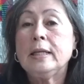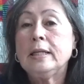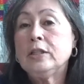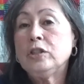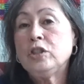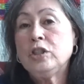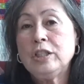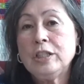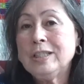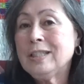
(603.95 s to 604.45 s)

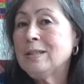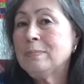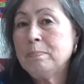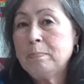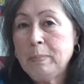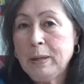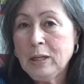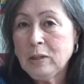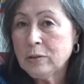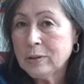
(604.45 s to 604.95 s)
it just
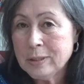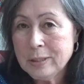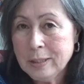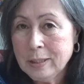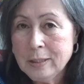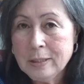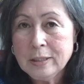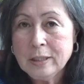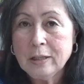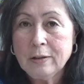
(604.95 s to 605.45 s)
melts
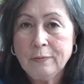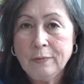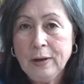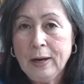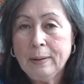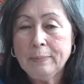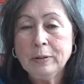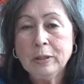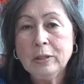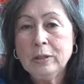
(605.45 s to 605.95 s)
into the
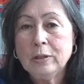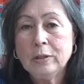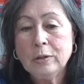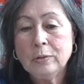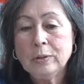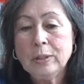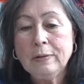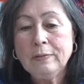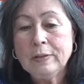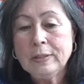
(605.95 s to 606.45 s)
fabric. You
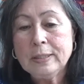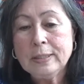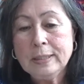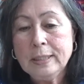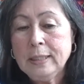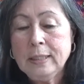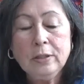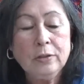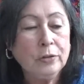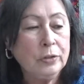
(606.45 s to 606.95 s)
don't even
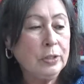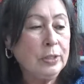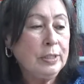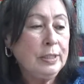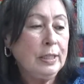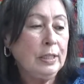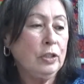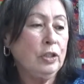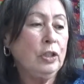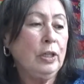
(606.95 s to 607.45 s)
see your
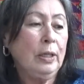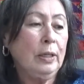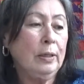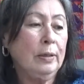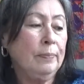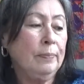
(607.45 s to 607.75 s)
stitching.